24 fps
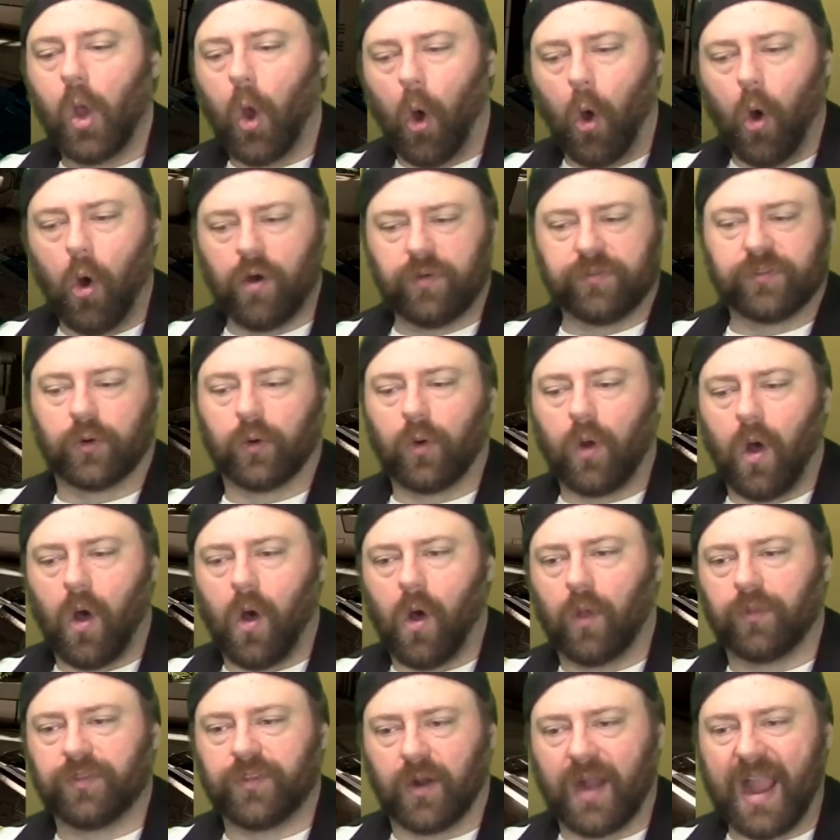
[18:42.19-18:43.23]

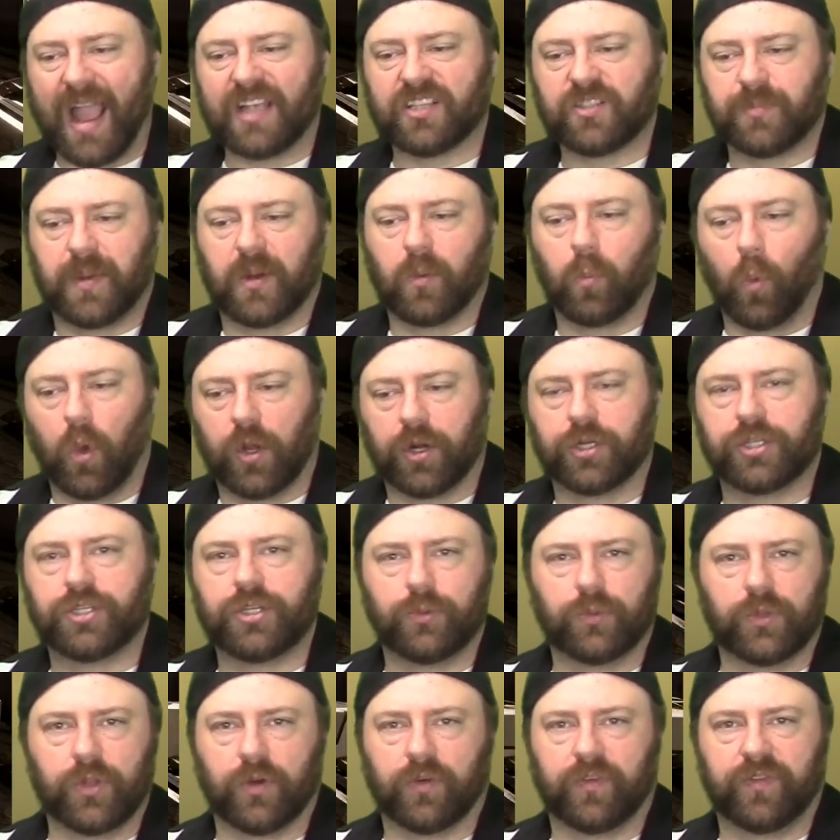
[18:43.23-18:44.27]
Overall, there has been 1 or 2
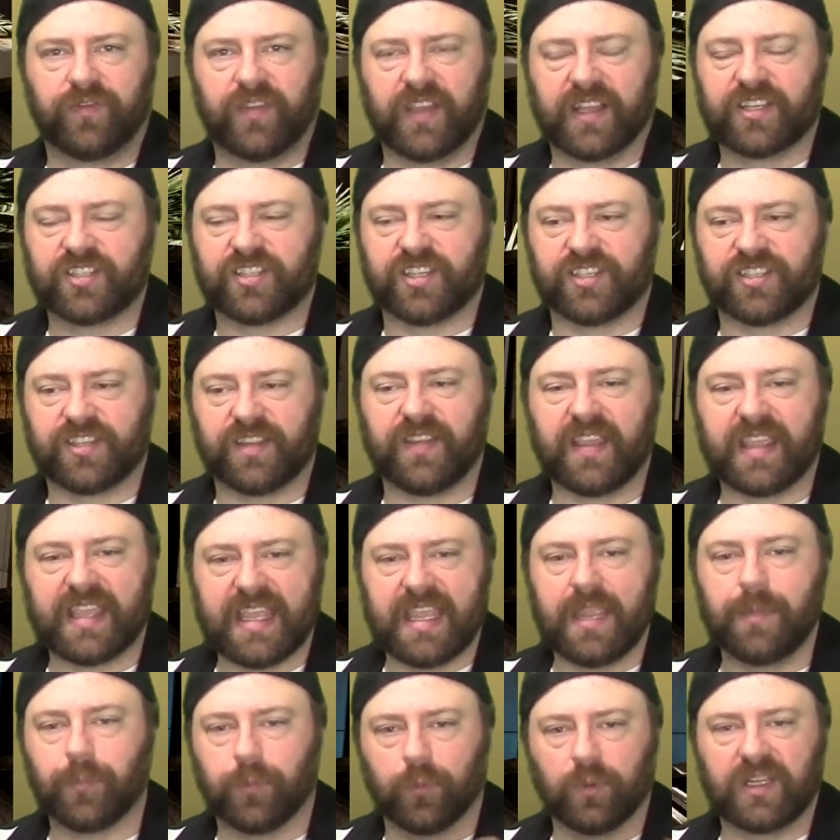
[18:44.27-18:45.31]
little fixes, and they
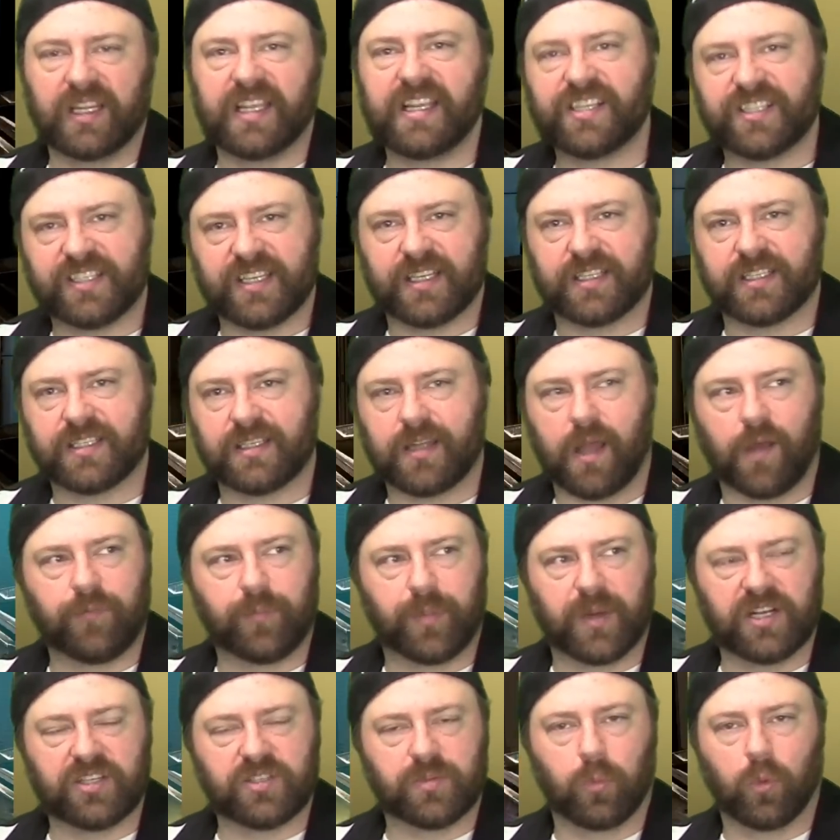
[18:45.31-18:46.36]
keep releasing stuff,
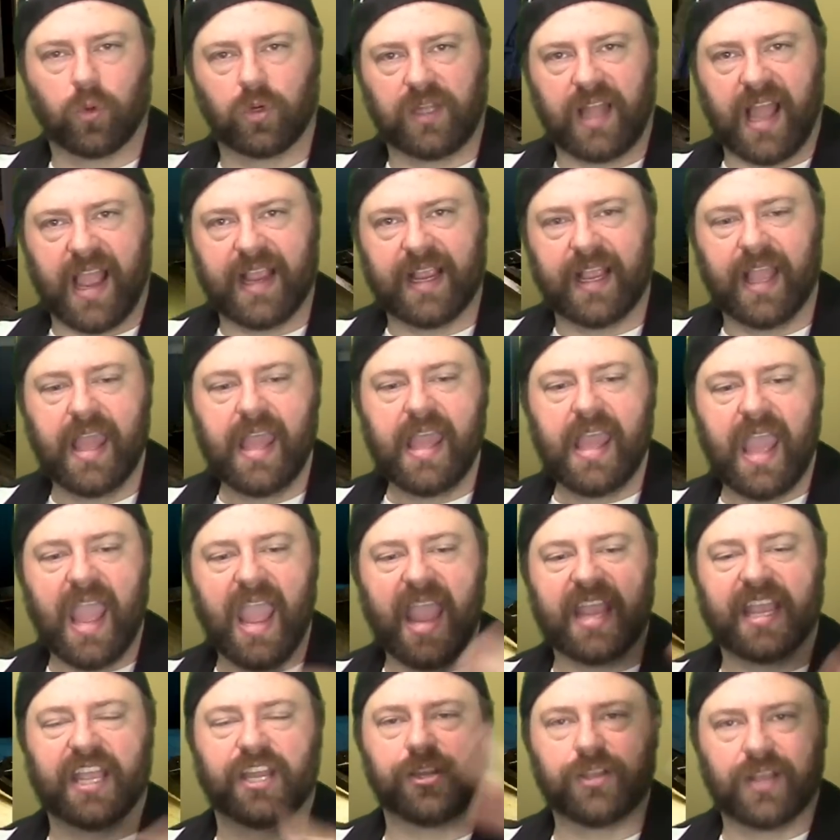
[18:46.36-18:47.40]
but it's more like, hey,
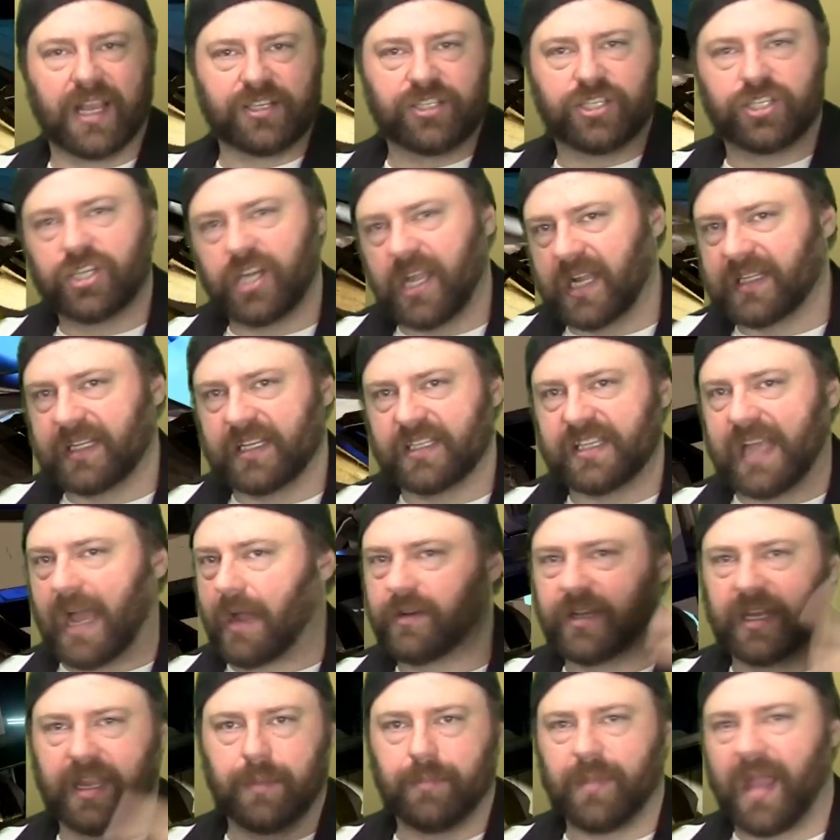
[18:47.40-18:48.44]
can you guys check this out
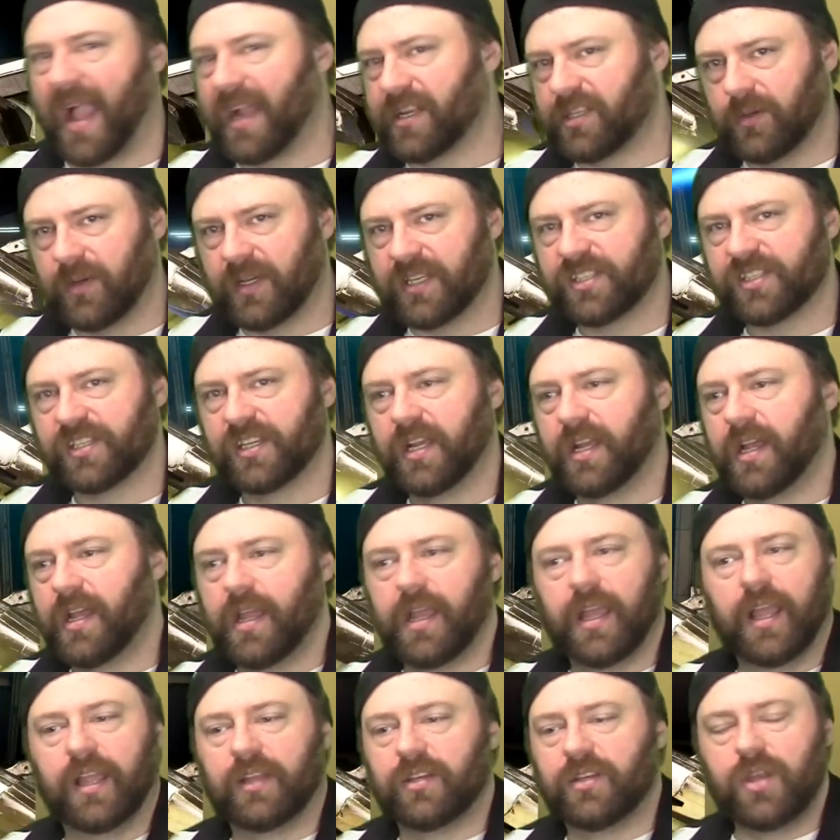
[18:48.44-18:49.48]
and get back to us?
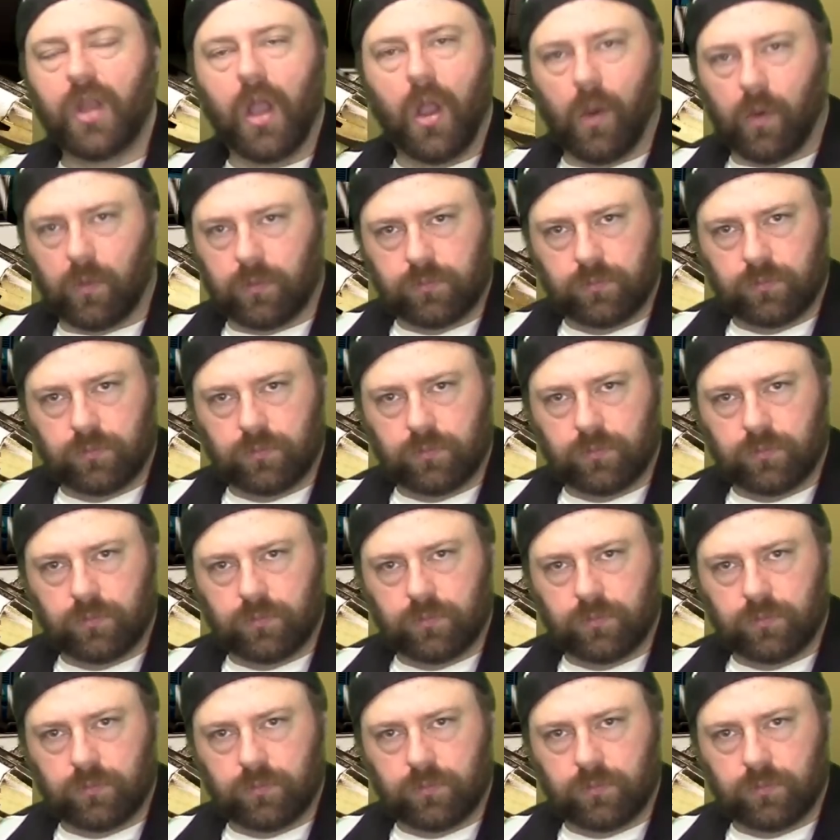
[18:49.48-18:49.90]
No.